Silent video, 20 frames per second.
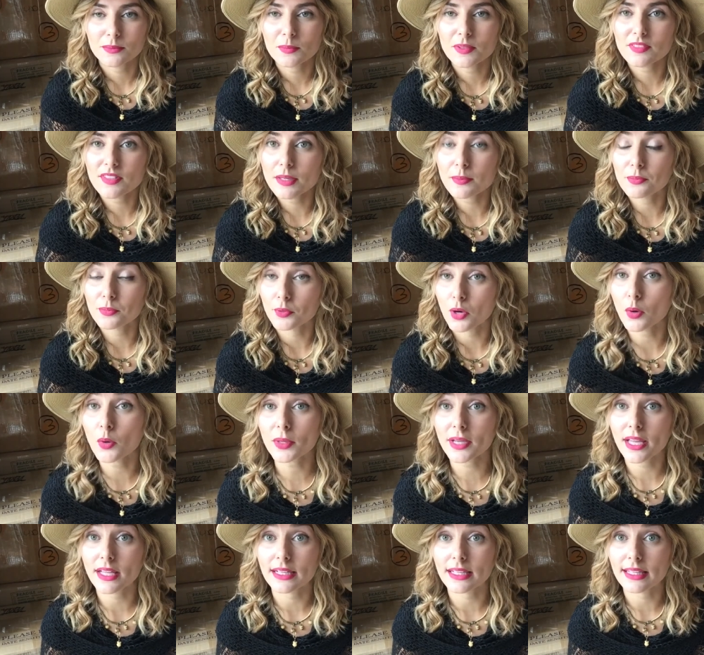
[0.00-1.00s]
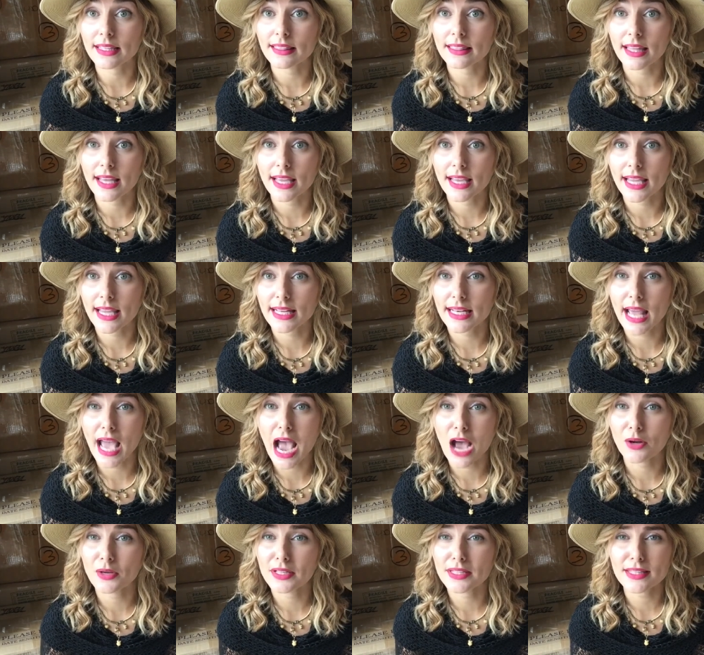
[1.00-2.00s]
them if they broke anything and
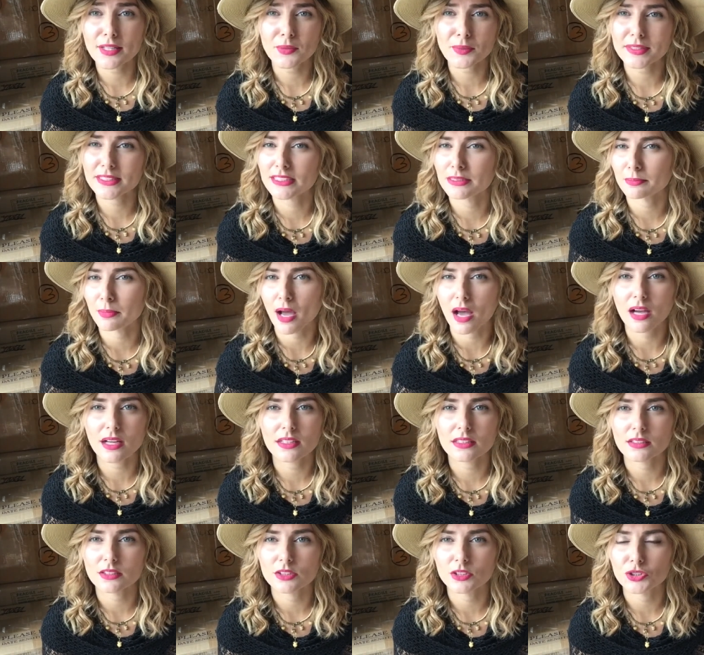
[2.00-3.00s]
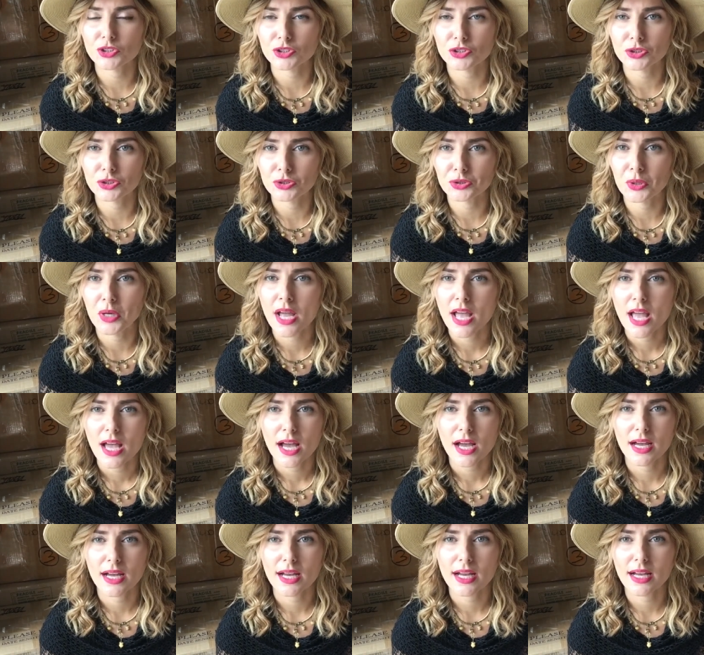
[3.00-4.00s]
how did they respond to
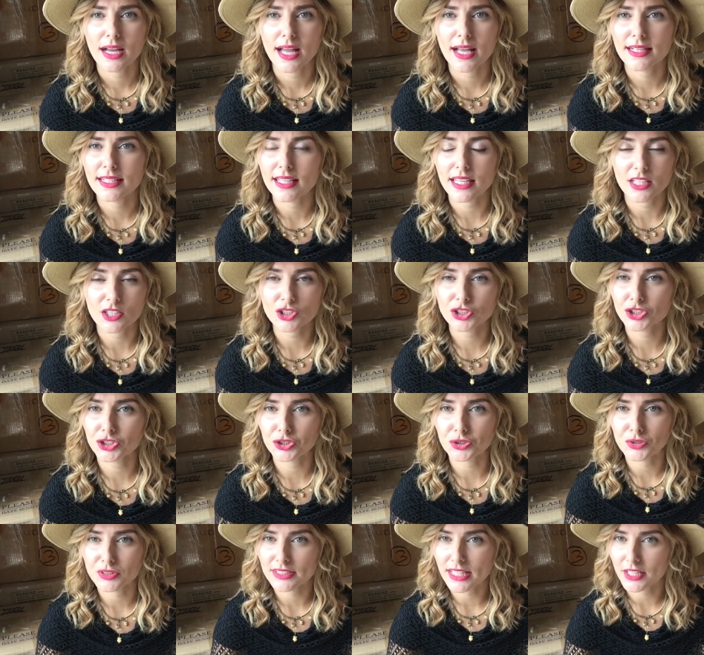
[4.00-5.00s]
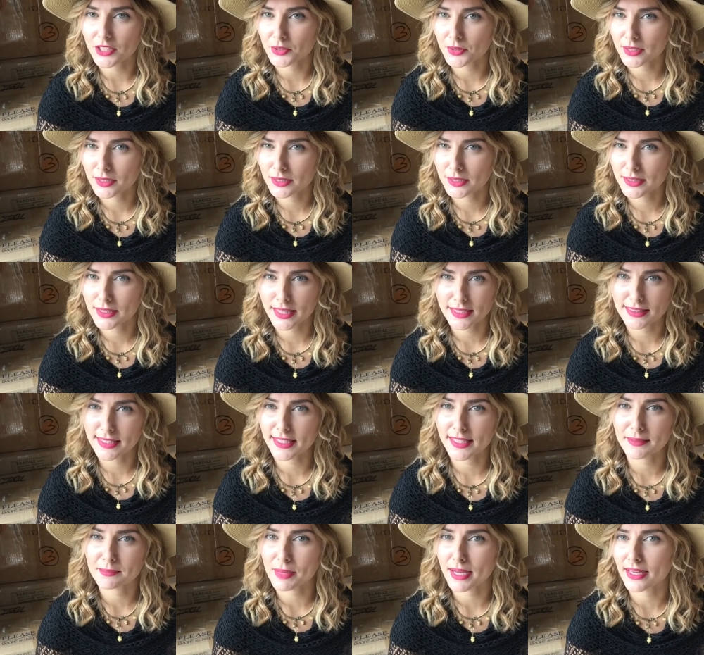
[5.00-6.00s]
any issues that
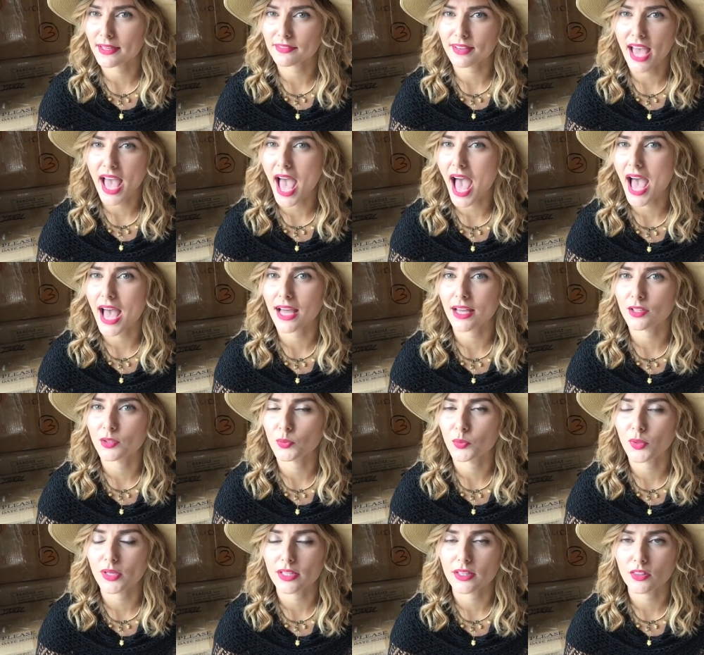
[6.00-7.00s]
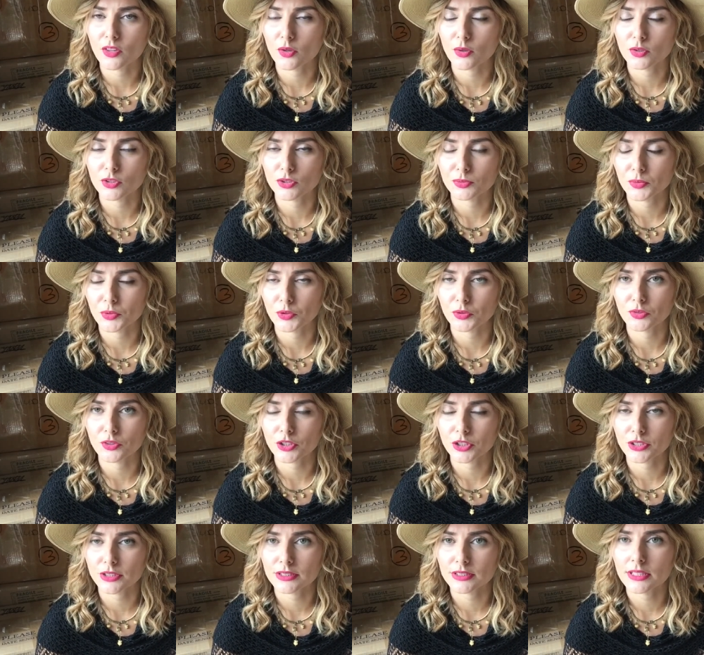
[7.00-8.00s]
they might have had with those
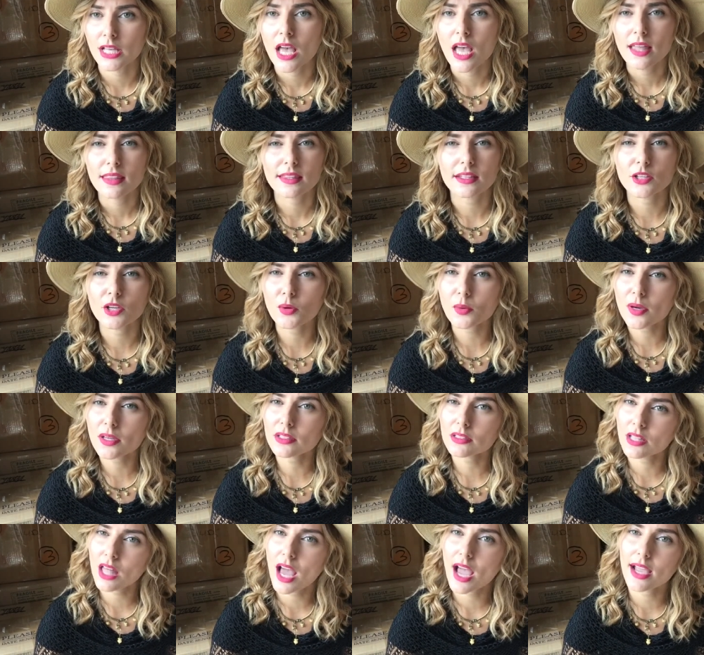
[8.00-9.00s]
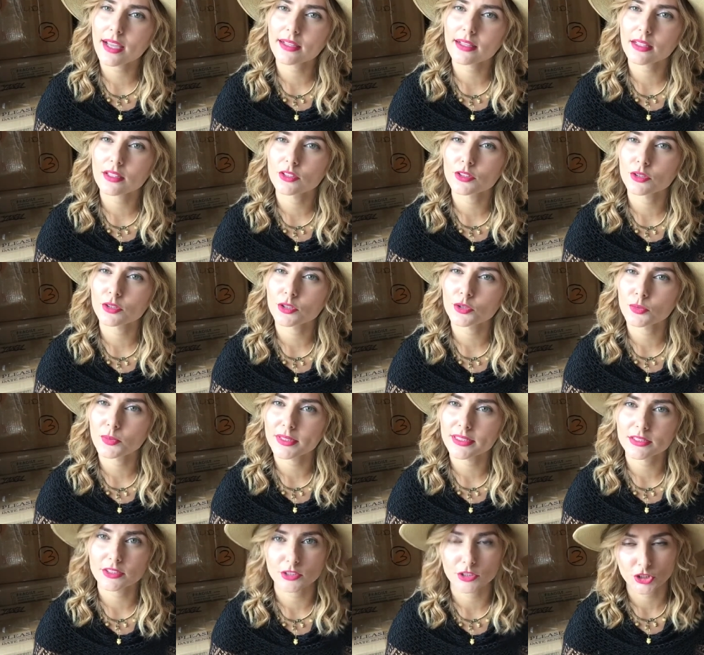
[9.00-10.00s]
movers. Then go online and do your
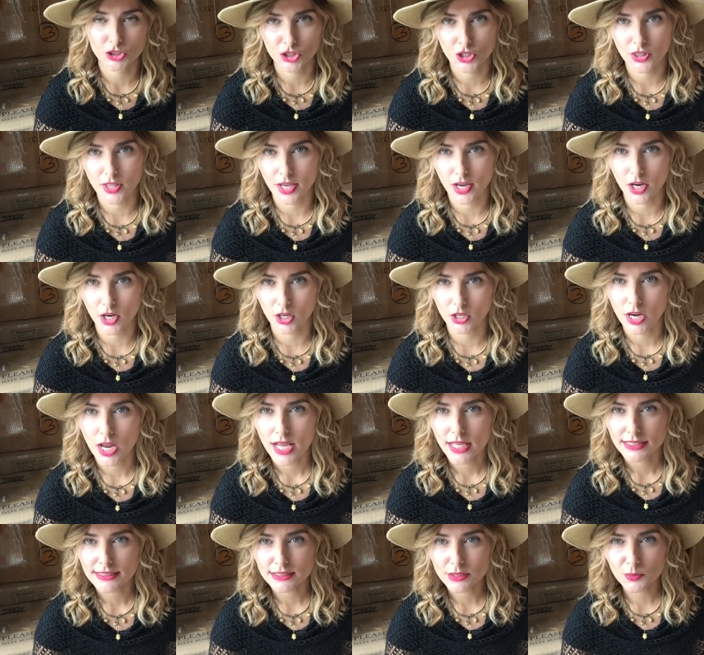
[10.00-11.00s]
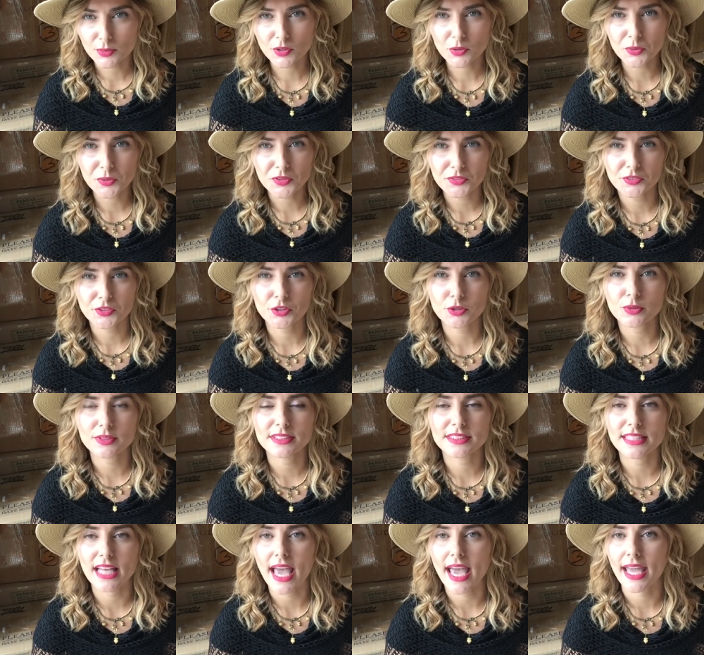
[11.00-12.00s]
research there. See what the reviews
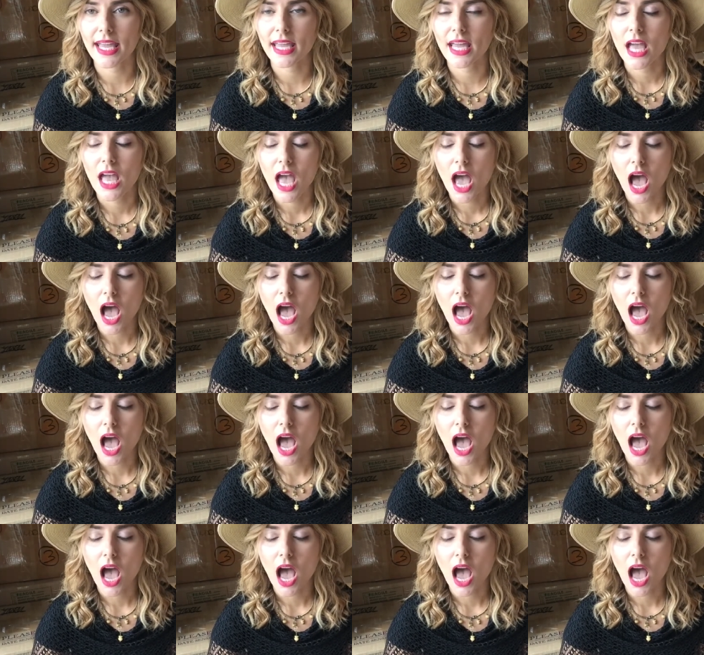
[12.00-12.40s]
say.